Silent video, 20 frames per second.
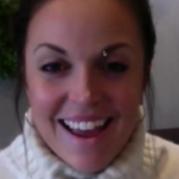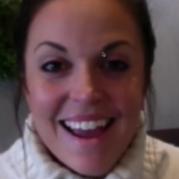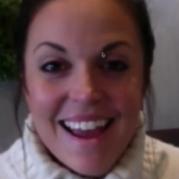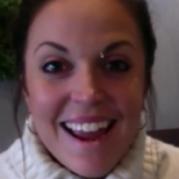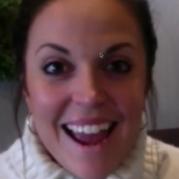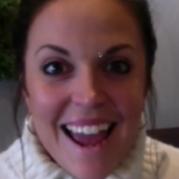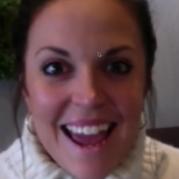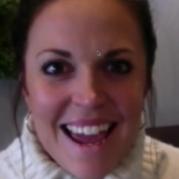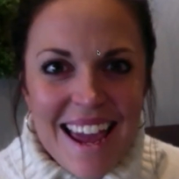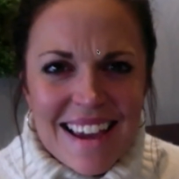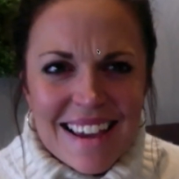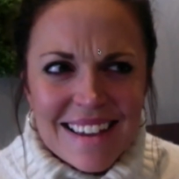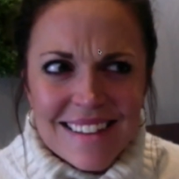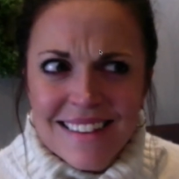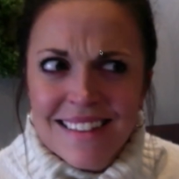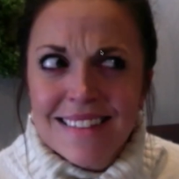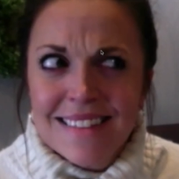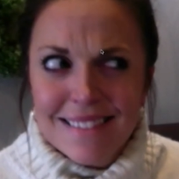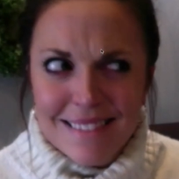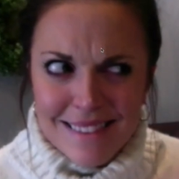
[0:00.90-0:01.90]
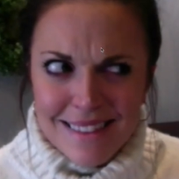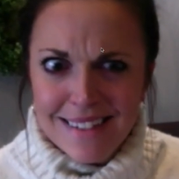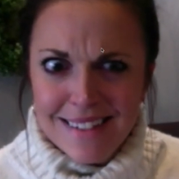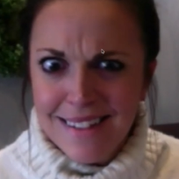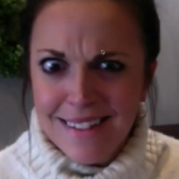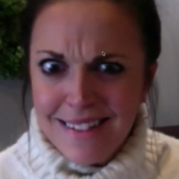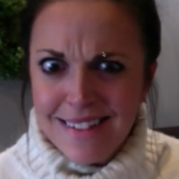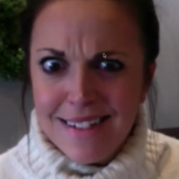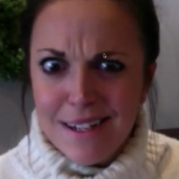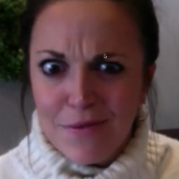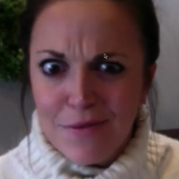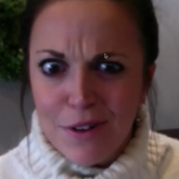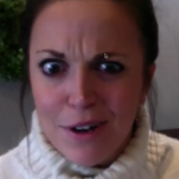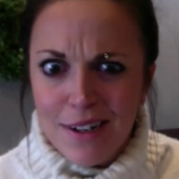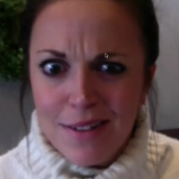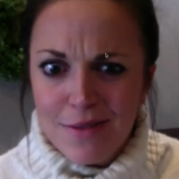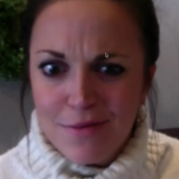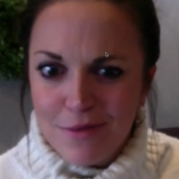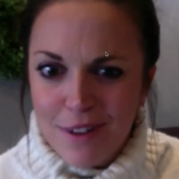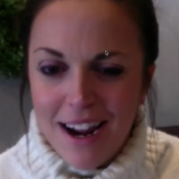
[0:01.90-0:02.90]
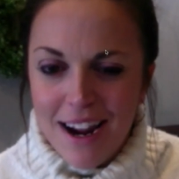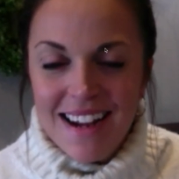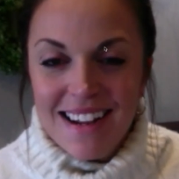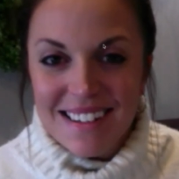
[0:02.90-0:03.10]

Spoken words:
Hey, this is different, right?